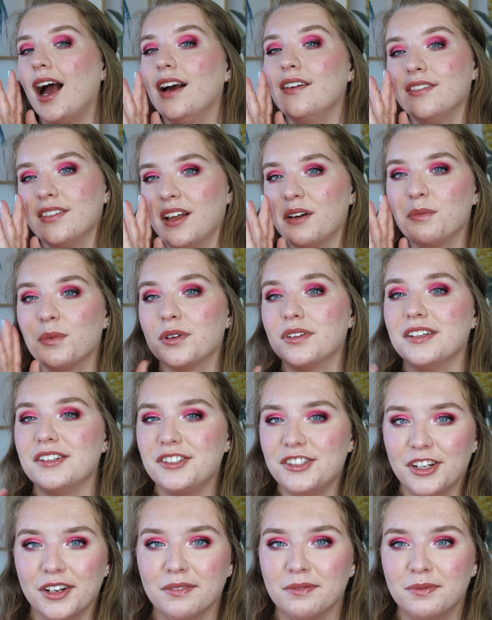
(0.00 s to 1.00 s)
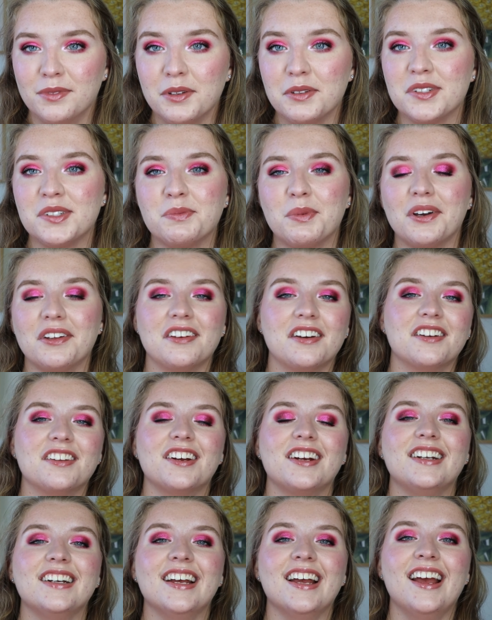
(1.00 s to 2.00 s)
I have a lot more this year, little spoiler
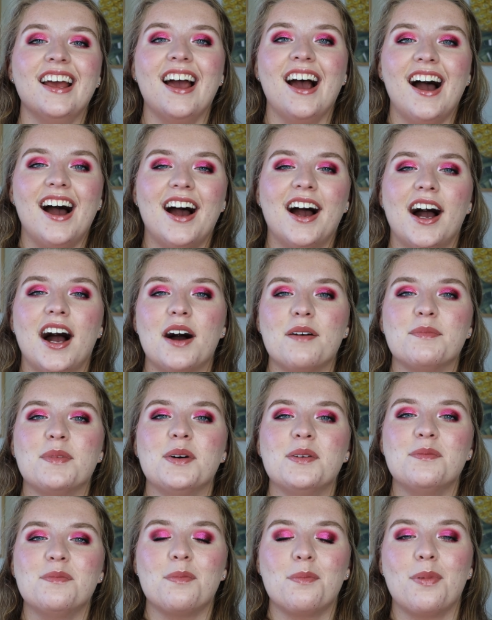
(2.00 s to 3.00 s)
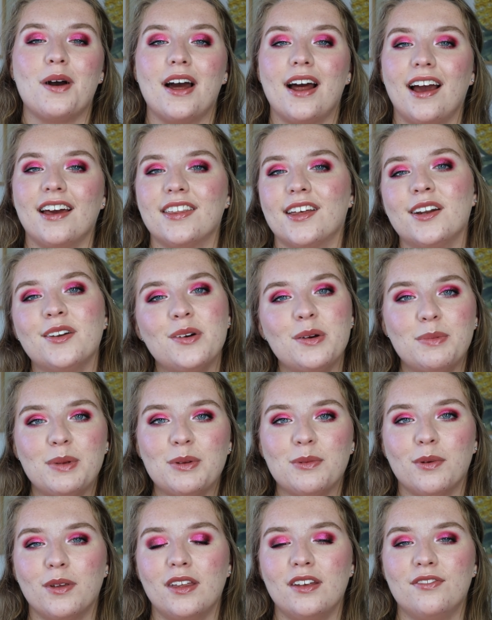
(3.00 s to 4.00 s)
alert. But I thought it would
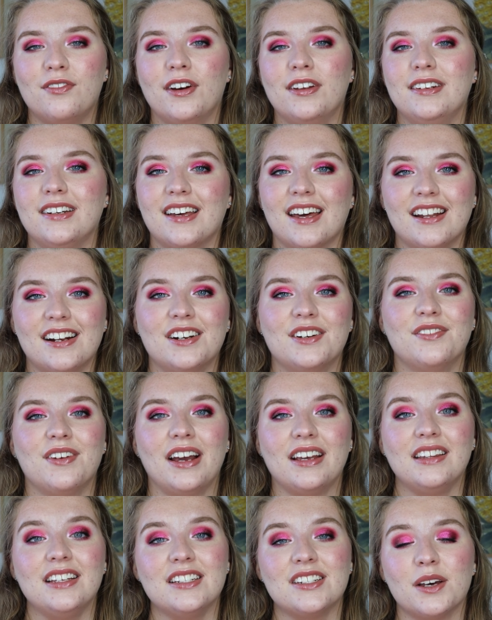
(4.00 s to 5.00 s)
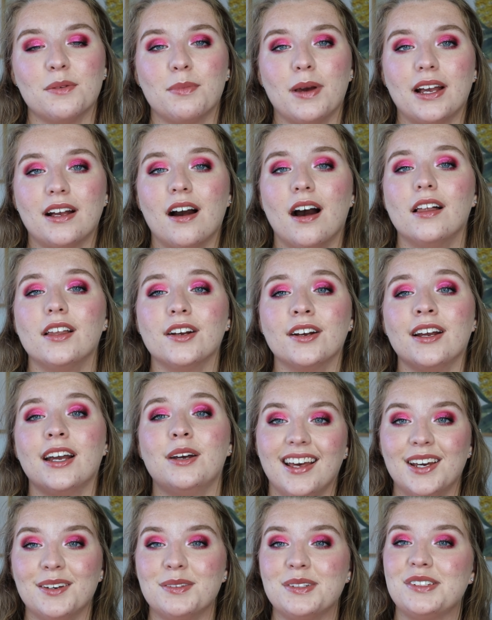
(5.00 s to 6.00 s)
be really fun to kind of divide these up by color.
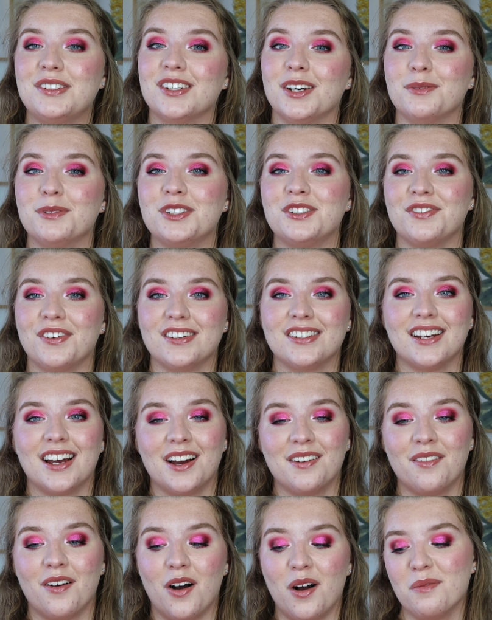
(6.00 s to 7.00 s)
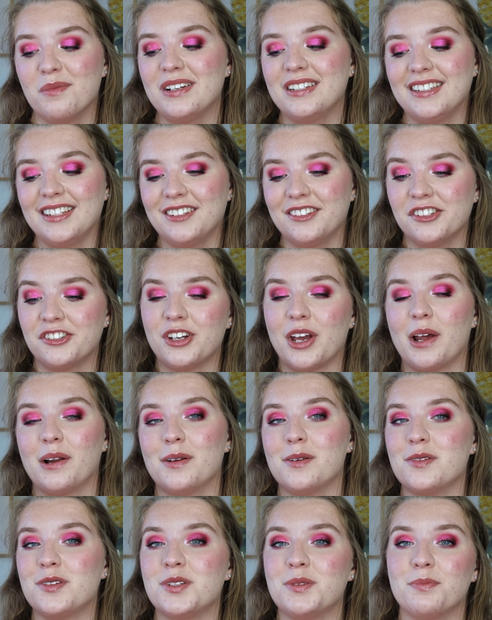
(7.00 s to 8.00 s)
It was so much fun to have all my single
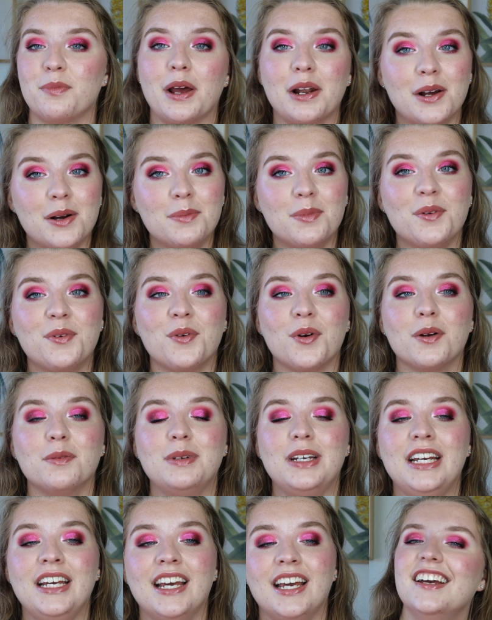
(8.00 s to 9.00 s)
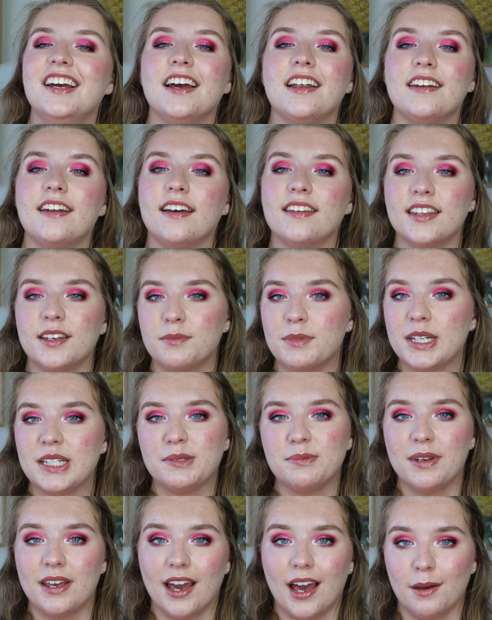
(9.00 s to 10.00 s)
shadows spread out before me. Nothing
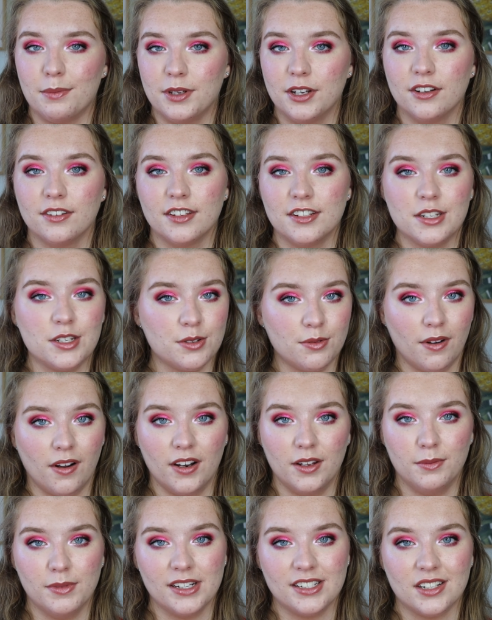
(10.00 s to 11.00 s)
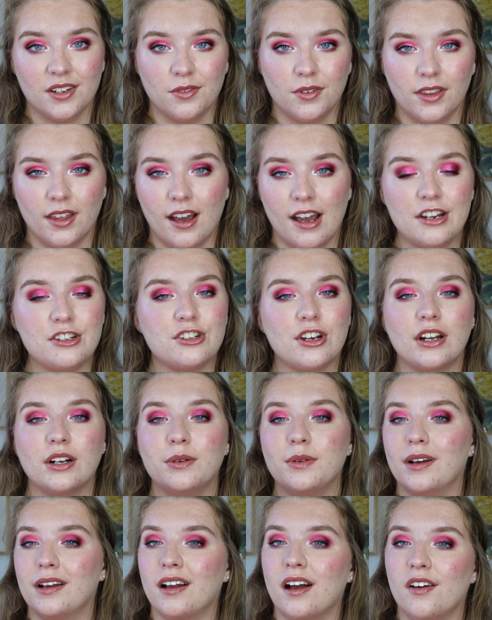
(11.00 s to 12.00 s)
makes me happier than surrounding myself with
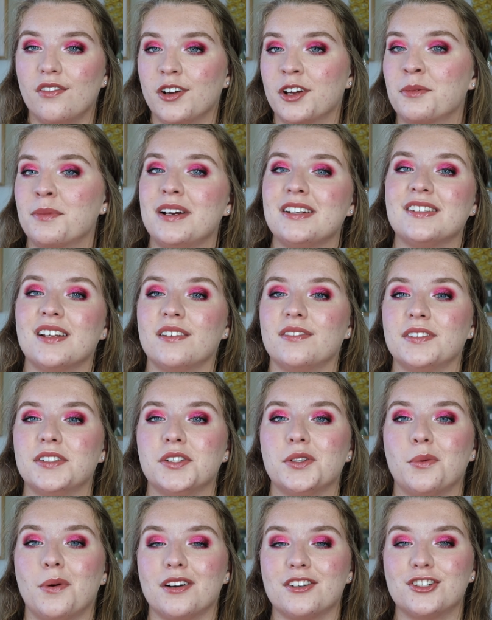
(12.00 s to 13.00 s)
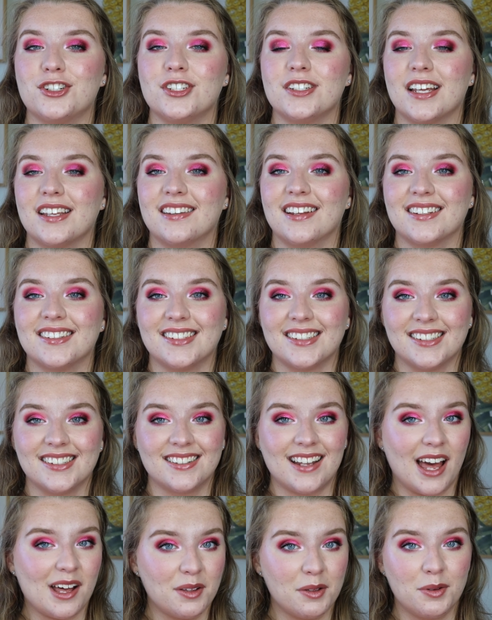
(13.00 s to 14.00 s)
eyeshadow and covering myself in swatches, and that's
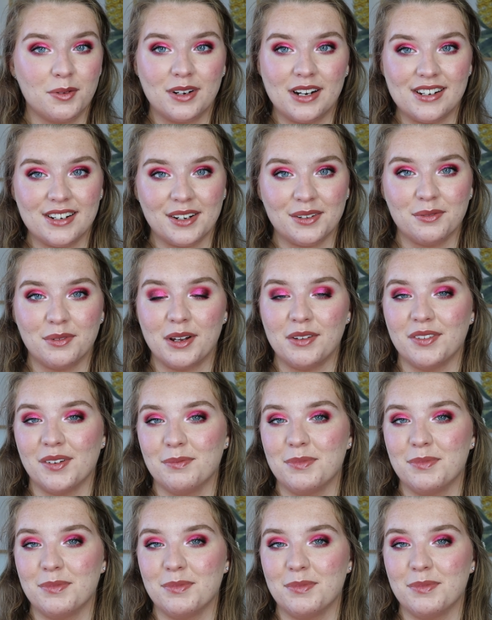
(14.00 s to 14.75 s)
exactly what I did when I